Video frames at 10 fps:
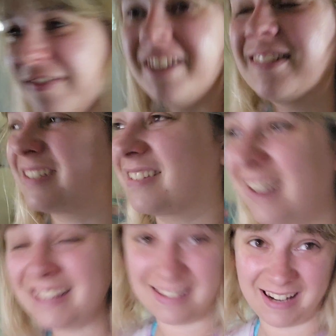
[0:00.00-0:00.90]
feel
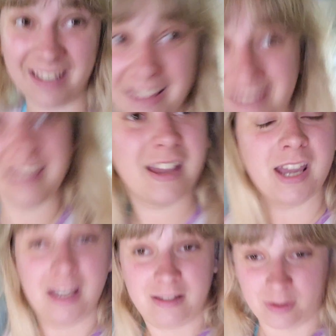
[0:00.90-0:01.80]
disgusting.
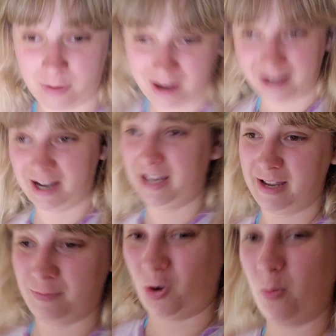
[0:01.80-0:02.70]
So I
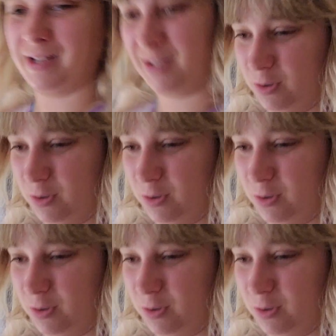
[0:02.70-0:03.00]
am going